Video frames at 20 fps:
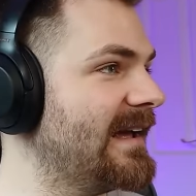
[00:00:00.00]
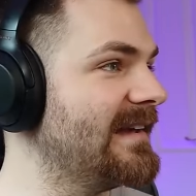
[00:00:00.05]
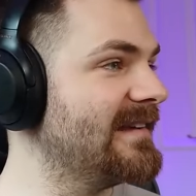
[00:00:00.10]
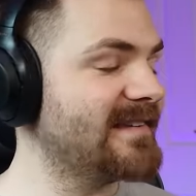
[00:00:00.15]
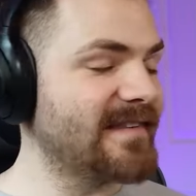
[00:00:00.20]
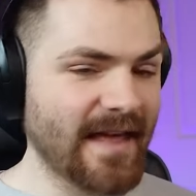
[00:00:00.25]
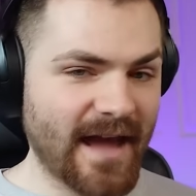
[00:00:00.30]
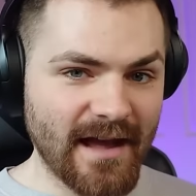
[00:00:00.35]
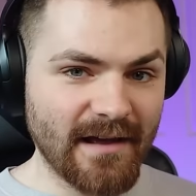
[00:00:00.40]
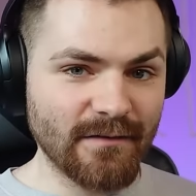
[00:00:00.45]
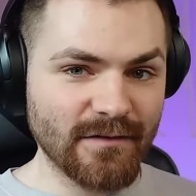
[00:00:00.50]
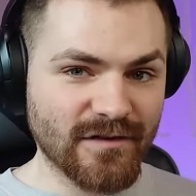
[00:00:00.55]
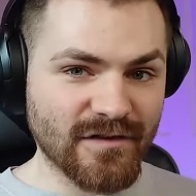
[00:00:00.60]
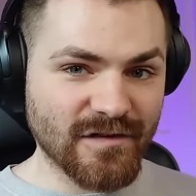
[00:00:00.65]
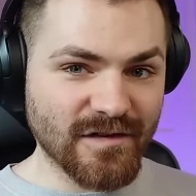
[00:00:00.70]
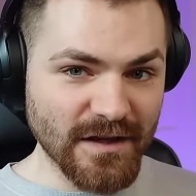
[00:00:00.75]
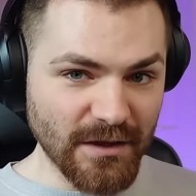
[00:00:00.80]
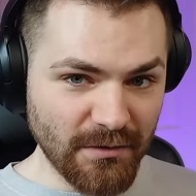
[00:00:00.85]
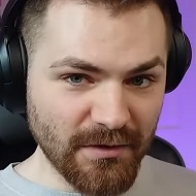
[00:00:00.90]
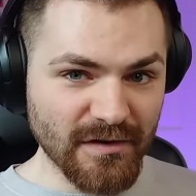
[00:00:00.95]
Is that
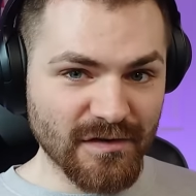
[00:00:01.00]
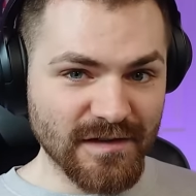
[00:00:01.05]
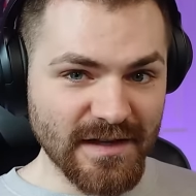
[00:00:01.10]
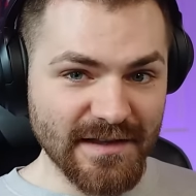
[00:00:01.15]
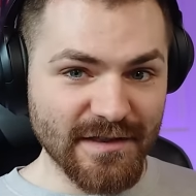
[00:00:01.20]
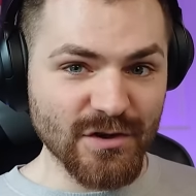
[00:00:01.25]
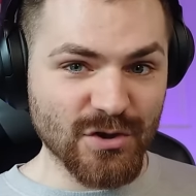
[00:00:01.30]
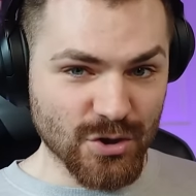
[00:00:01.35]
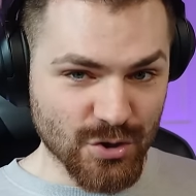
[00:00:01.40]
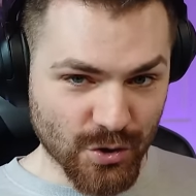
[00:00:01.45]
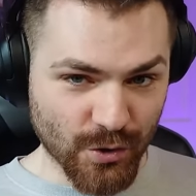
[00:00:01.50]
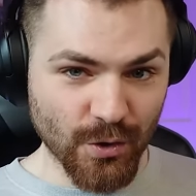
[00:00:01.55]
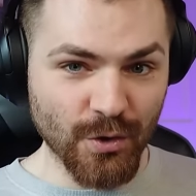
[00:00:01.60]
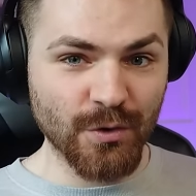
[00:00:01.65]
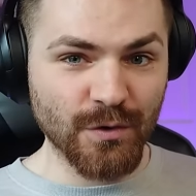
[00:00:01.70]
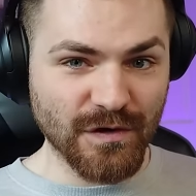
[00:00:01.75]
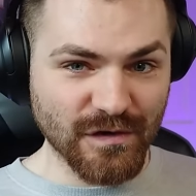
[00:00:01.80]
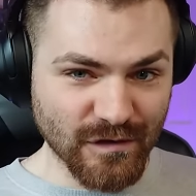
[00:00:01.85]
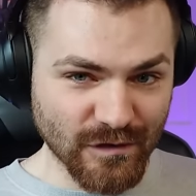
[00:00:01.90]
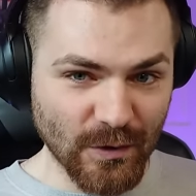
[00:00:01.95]
seriously the
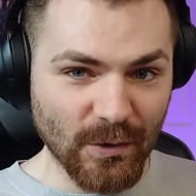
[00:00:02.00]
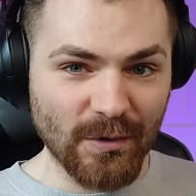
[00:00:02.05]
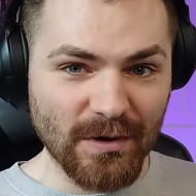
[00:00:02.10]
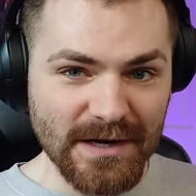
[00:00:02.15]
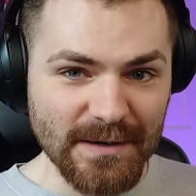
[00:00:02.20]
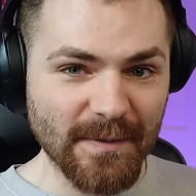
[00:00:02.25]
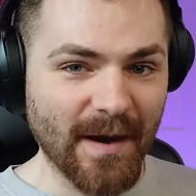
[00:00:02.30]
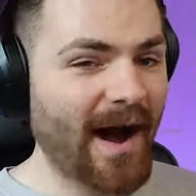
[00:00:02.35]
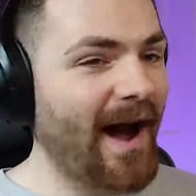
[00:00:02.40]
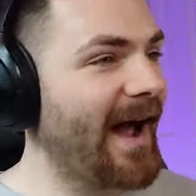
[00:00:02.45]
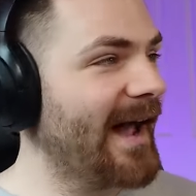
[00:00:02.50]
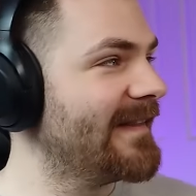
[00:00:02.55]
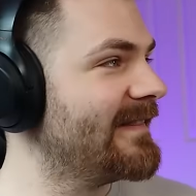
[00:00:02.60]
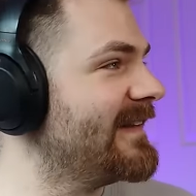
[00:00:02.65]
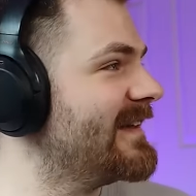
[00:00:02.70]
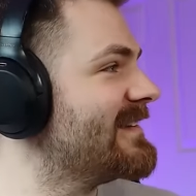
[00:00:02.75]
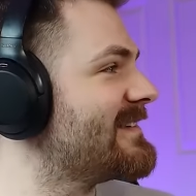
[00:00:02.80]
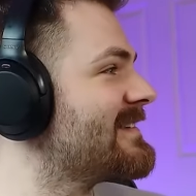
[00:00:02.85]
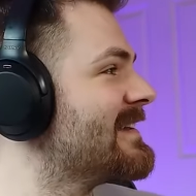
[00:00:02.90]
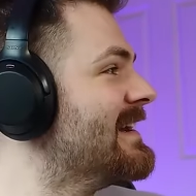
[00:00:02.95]
true story
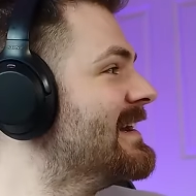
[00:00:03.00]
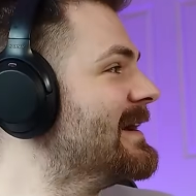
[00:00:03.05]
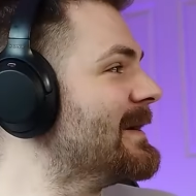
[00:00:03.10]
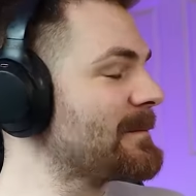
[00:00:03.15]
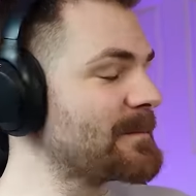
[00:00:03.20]
behind this?